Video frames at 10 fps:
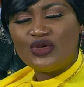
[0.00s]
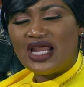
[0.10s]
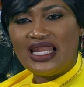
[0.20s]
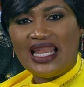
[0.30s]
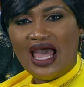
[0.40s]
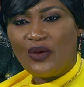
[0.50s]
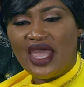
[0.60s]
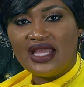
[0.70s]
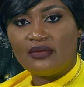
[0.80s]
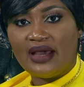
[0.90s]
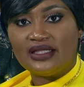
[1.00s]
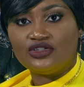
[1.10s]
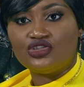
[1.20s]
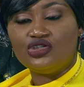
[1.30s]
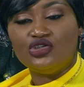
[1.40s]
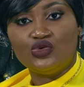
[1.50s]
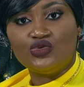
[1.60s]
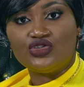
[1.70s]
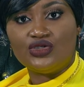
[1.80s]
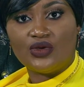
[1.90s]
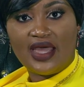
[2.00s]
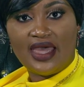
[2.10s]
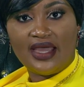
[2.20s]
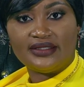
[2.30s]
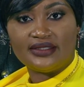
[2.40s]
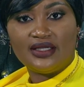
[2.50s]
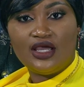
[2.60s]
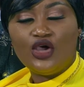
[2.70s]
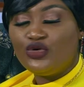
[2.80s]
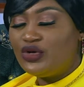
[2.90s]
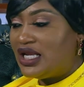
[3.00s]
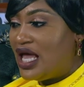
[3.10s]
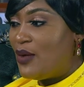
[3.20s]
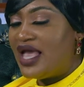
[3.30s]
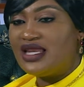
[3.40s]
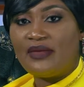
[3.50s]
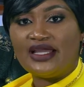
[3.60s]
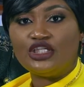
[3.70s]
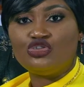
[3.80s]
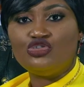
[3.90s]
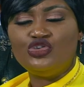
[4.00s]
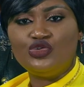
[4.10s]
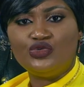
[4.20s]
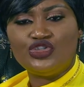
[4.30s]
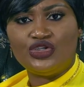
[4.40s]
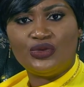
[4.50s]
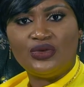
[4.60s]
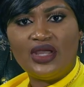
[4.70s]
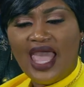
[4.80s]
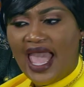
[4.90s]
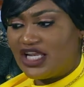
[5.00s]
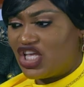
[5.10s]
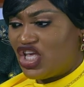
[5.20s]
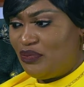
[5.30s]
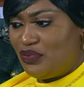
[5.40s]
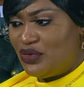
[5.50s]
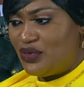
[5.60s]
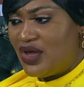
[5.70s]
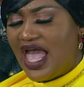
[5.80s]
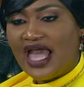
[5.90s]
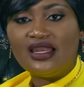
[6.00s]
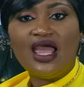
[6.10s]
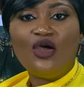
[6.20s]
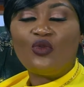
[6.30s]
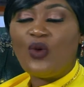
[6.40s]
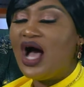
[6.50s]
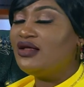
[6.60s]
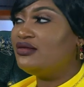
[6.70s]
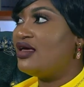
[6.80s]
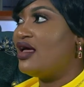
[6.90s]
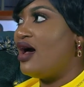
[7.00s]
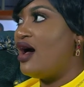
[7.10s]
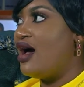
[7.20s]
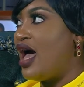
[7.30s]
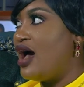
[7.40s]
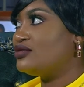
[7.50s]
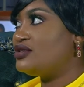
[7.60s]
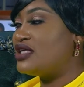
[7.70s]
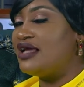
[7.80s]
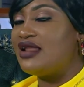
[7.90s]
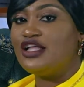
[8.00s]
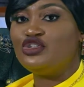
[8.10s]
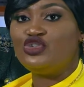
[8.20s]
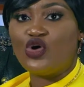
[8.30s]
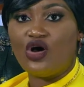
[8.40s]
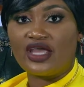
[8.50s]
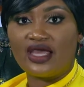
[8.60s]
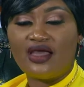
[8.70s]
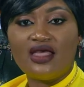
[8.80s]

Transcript: Don't allow anybody to use your head. Don't allow anybody to use you and keep you. And while they are outside enjoying